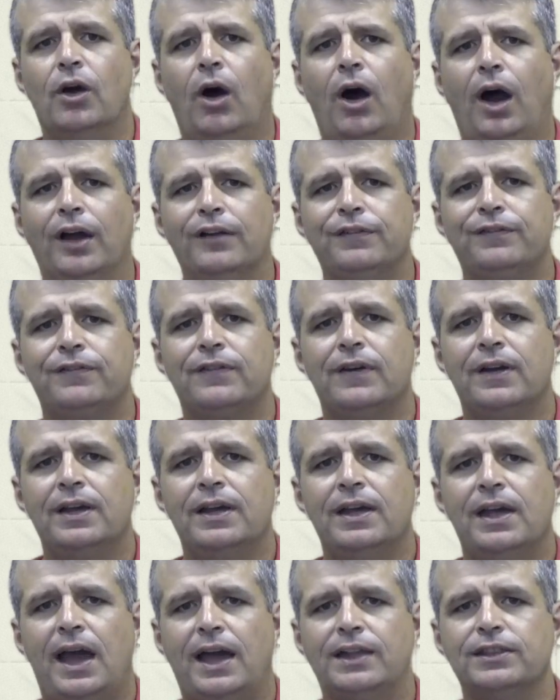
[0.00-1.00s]
knife,
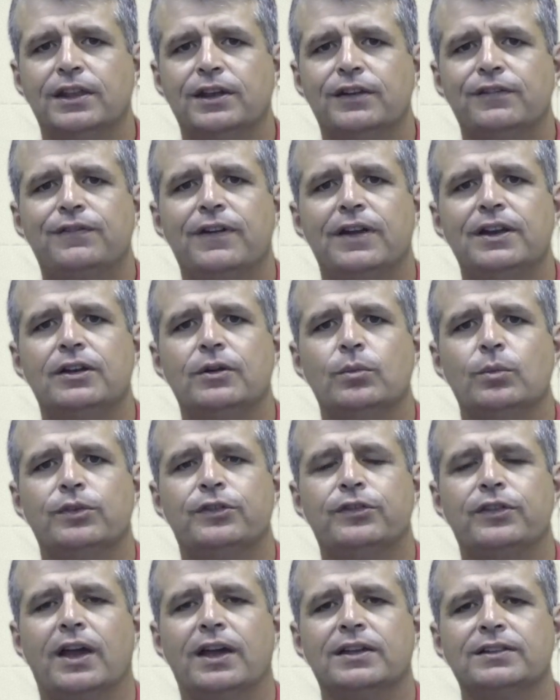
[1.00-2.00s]
and the defendant was
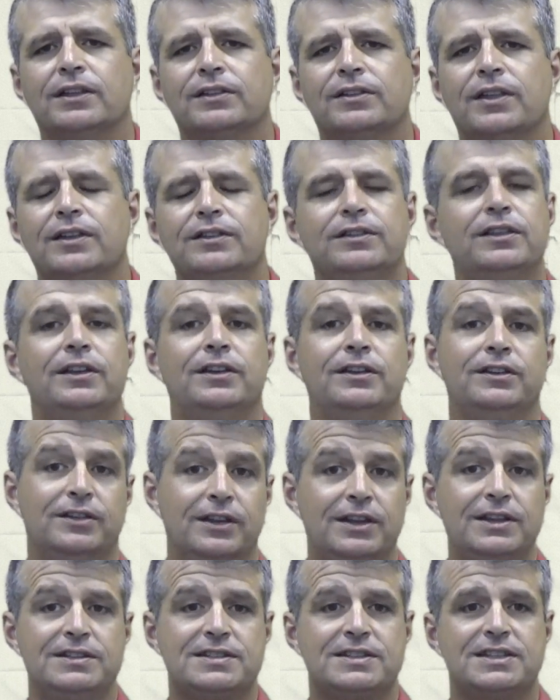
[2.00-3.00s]
saying that they did
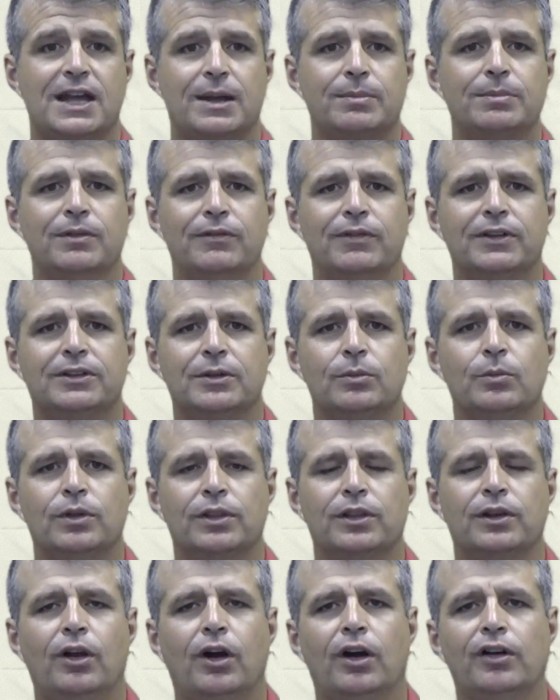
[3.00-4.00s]
indeed stab the victim with
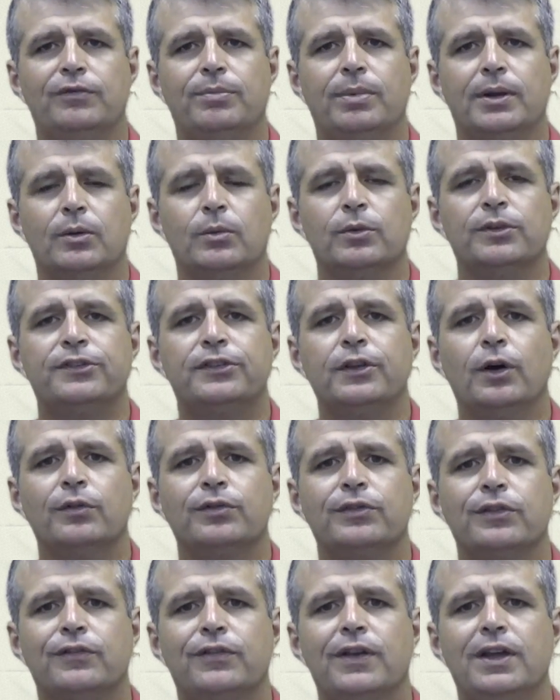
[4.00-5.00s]
a knife, but it was
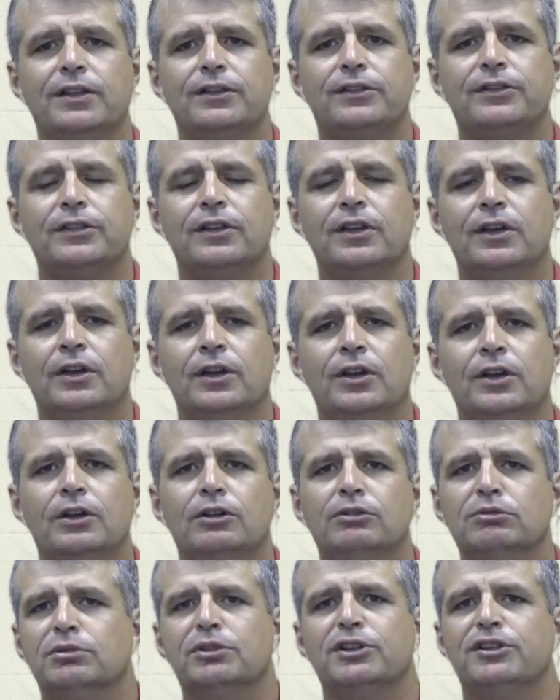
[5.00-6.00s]
self-defense,
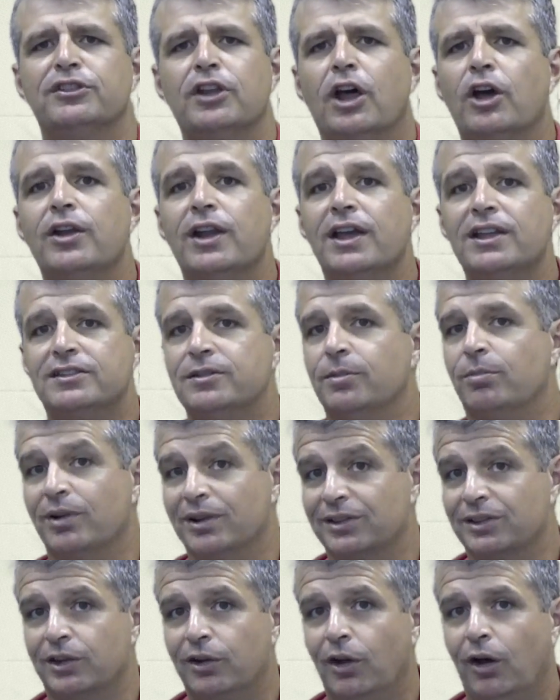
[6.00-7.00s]
well, there's no need to
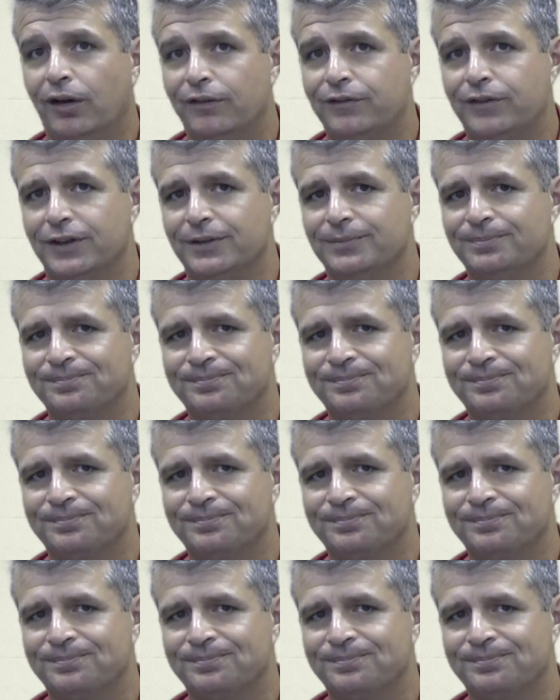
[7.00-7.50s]
bring the knife in.